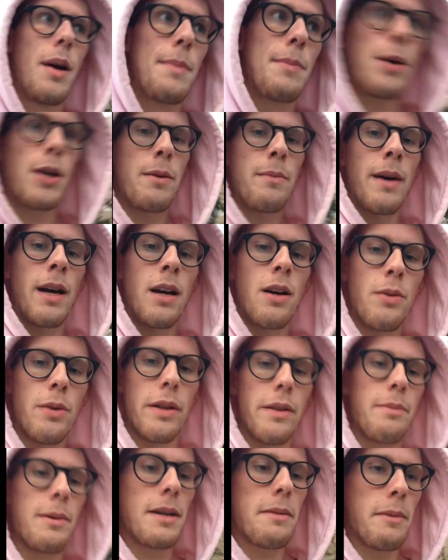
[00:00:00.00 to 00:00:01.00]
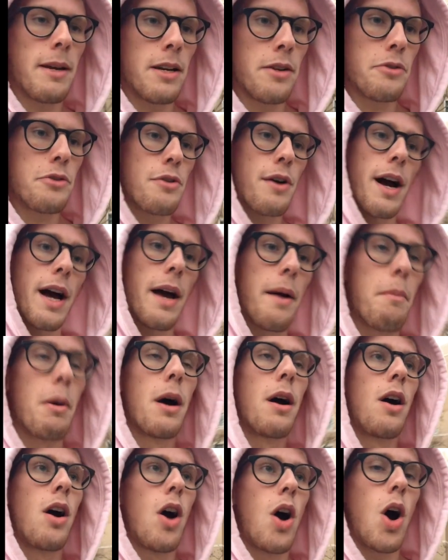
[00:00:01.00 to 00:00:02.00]
Bring Michael with me to my new tribe.
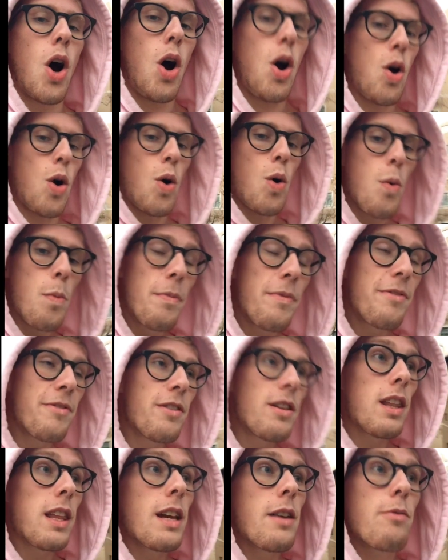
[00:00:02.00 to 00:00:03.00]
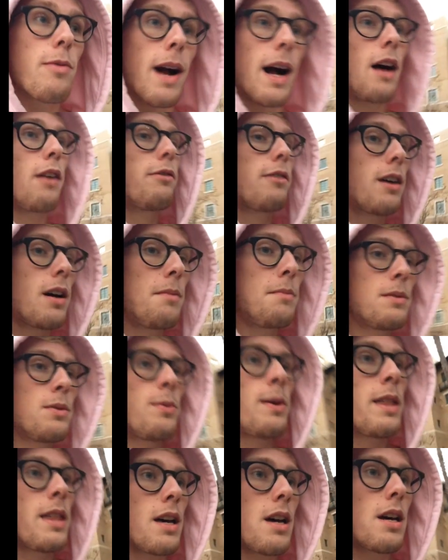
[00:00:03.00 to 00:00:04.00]
Hopefully Ralph
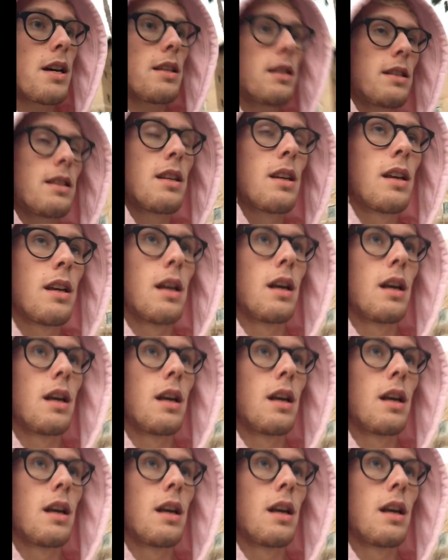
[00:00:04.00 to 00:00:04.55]
comes with us.